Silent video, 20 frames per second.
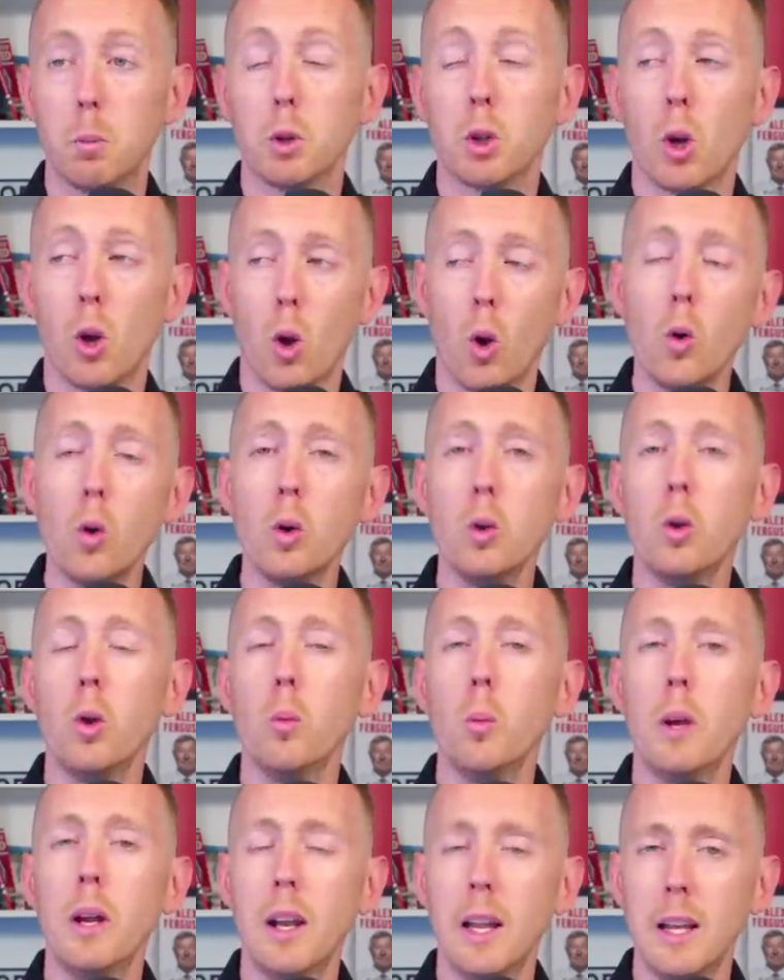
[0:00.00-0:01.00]
But the longer
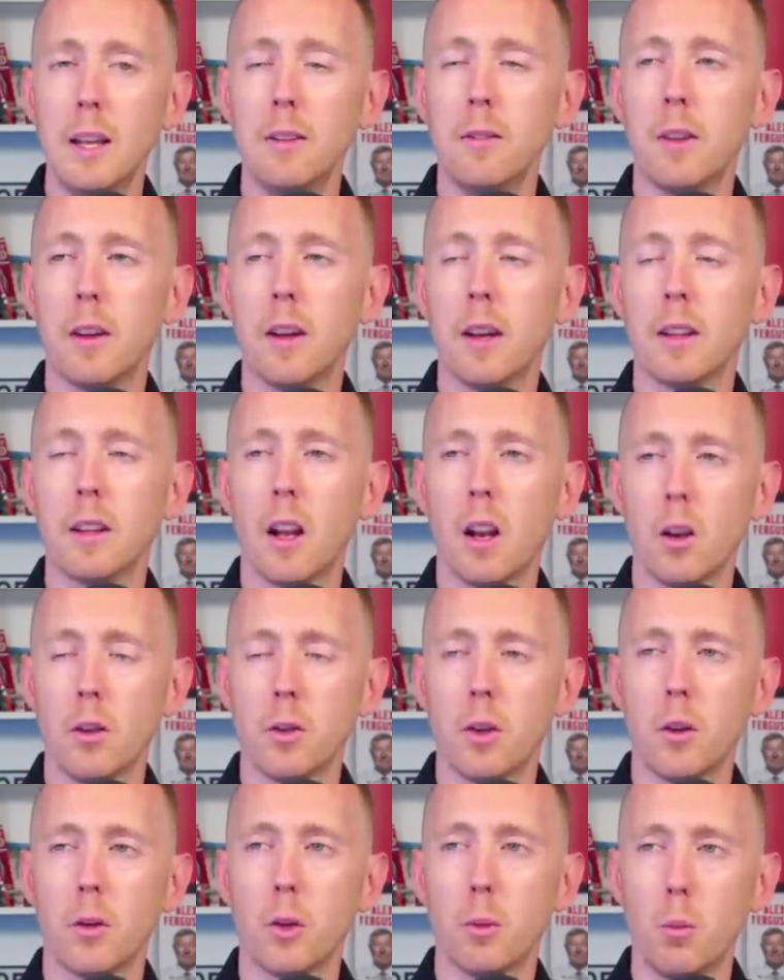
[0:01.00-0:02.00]
that we leave it and
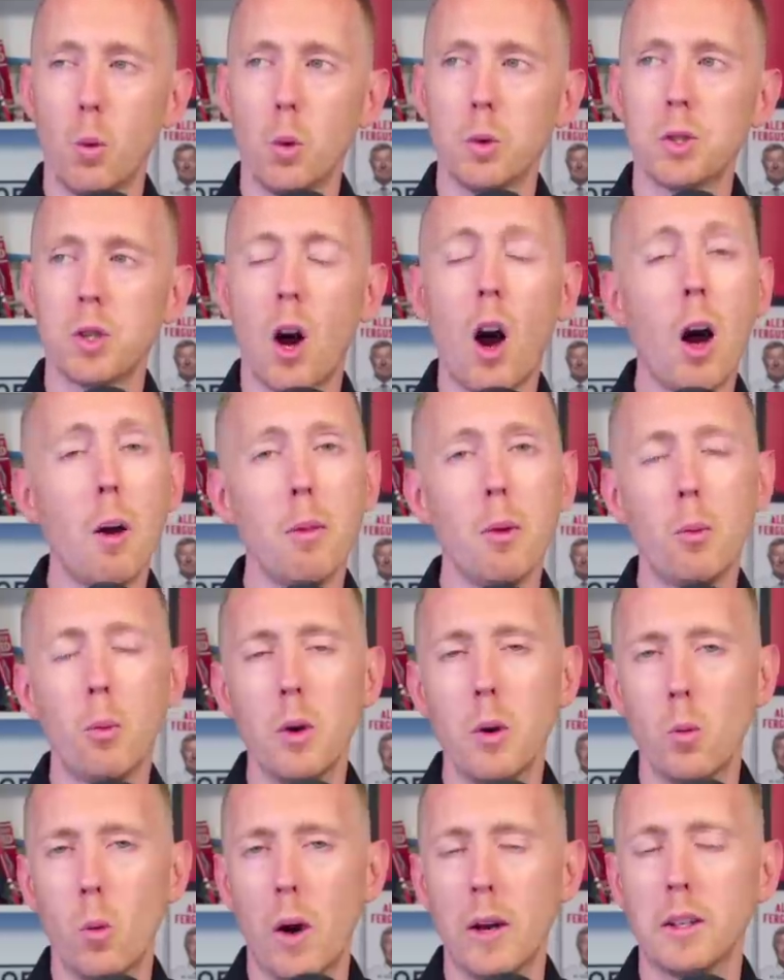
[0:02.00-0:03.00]
the, the, the more time
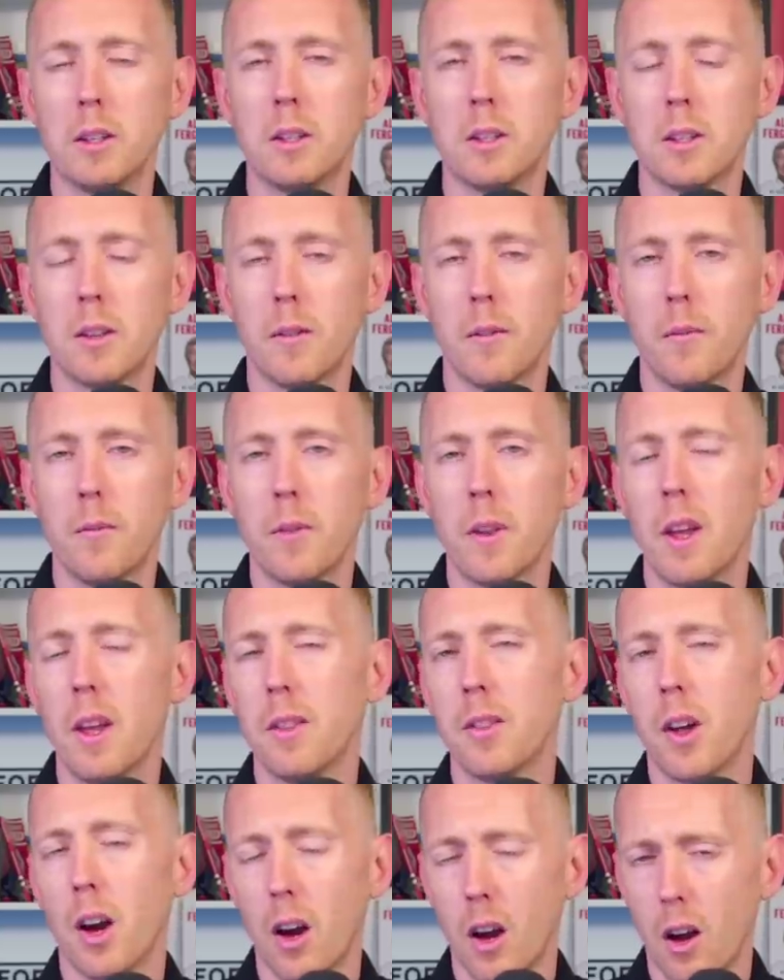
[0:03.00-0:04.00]
that we waste,
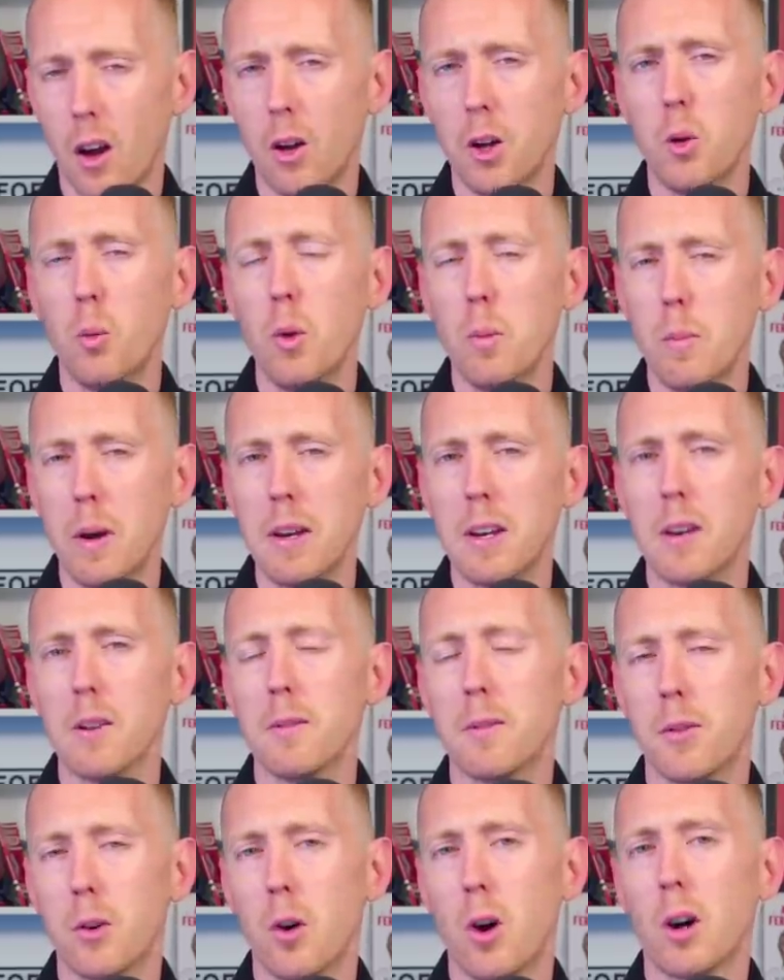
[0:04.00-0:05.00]
the harder we make
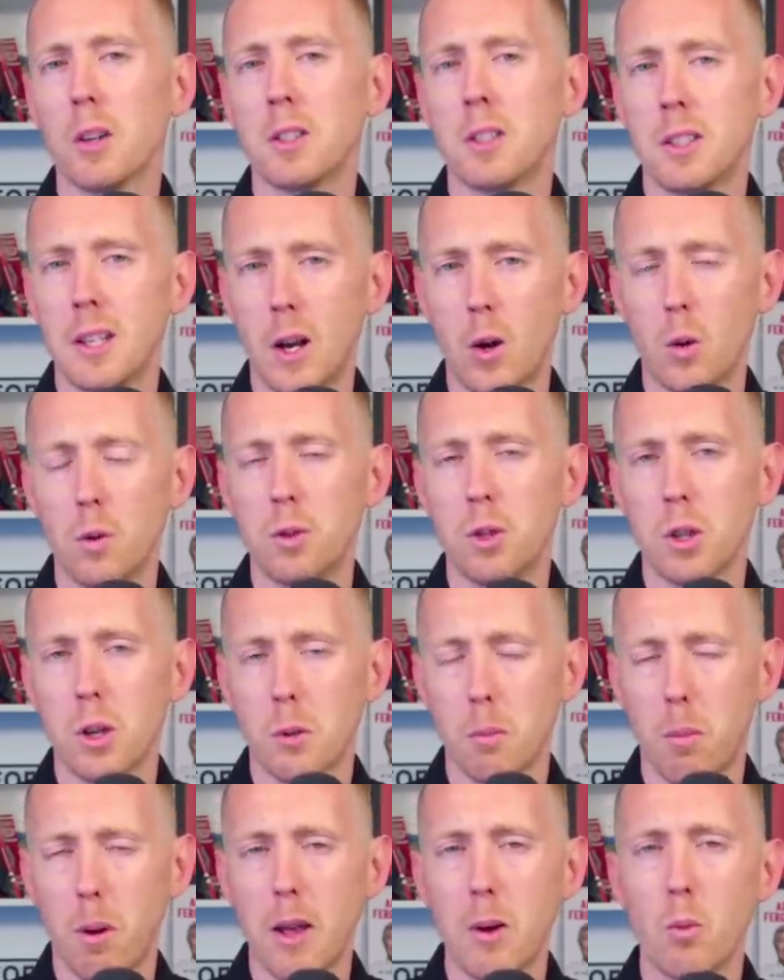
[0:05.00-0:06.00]
it for ourselves to
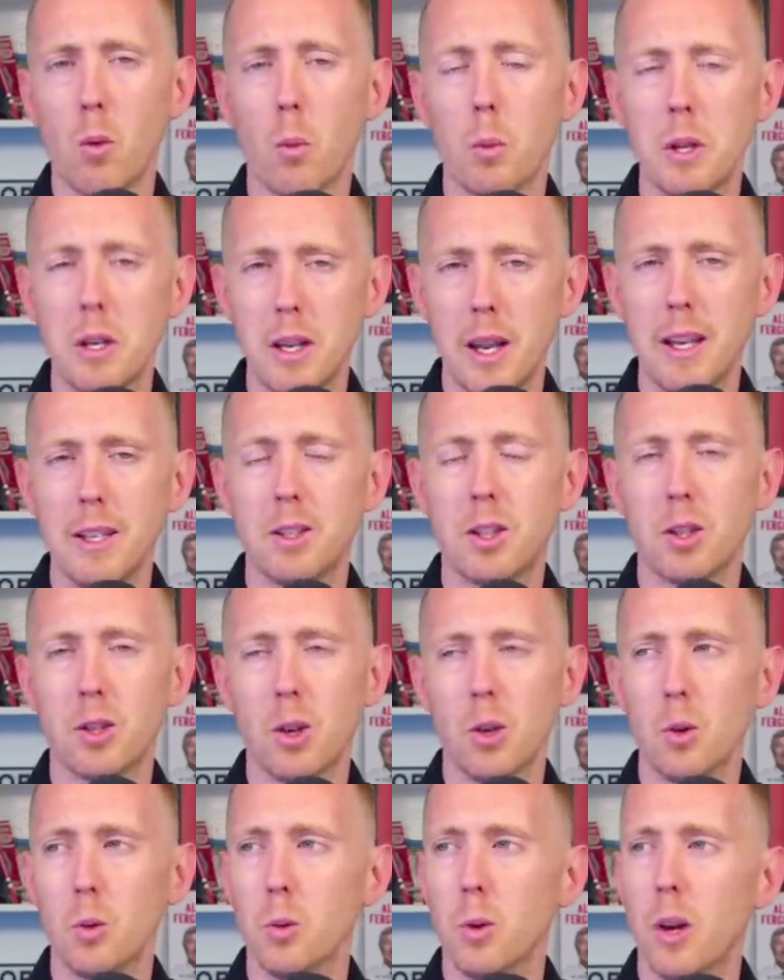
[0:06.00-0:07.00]
complete what we need to
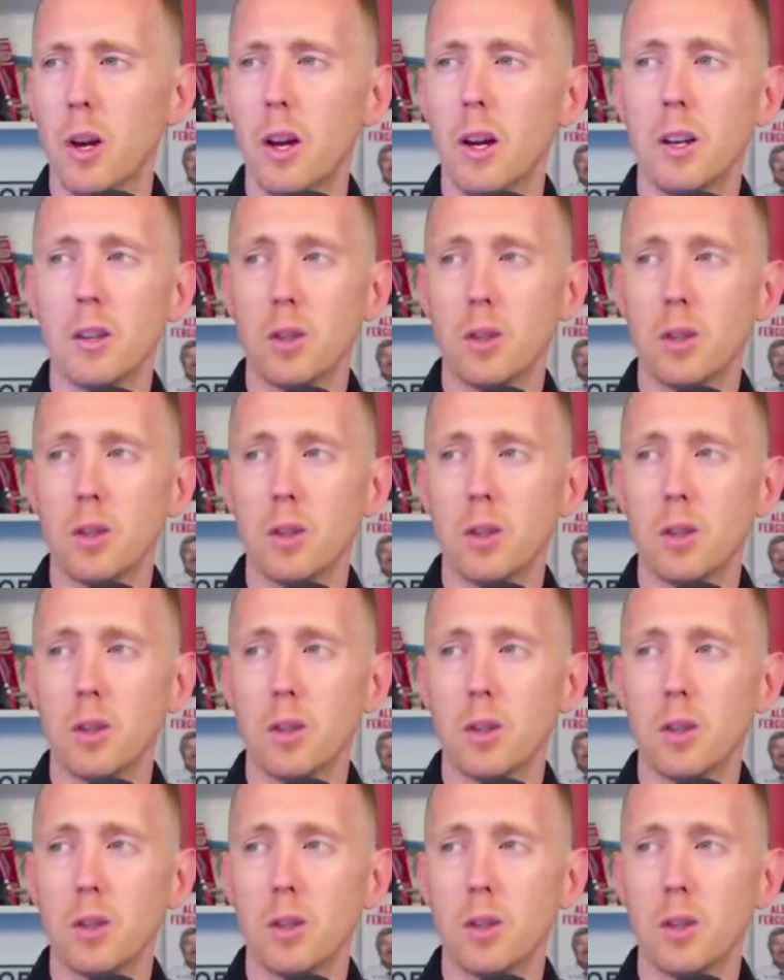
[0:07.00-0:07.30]
do.